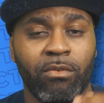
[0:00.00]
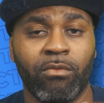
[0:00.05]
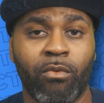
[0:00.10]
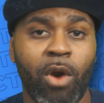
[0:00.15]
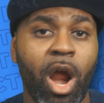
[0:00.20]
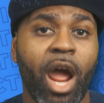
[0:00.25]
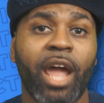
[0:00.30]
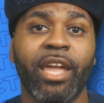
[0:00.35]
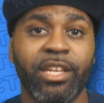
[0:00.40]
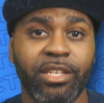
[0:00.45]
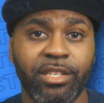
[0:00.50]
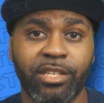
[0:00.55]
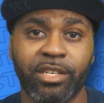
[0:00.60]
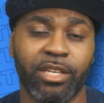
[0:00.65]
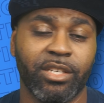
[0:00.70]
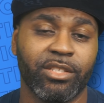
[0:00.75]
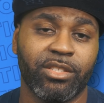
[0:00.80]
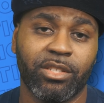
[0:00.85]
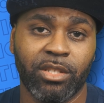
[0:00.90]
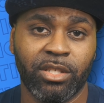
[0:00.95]
Ryan
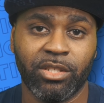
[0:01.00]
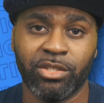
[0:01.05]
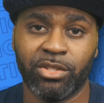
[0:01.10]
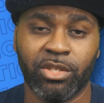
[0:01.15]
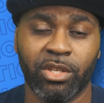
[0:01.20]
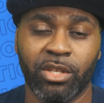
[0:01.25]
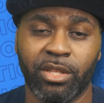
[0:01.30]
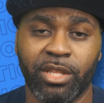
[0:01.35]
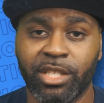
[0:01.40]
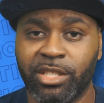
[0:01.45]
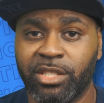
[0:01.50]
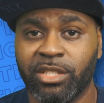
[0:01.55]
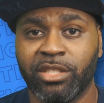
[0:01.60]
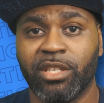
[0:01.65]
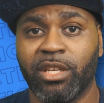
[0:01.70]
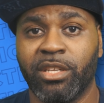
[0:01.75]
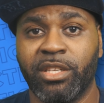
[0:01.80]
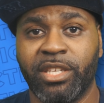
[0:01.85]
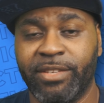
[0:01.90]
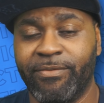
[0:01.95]
does. And so this
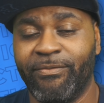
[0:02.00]
is a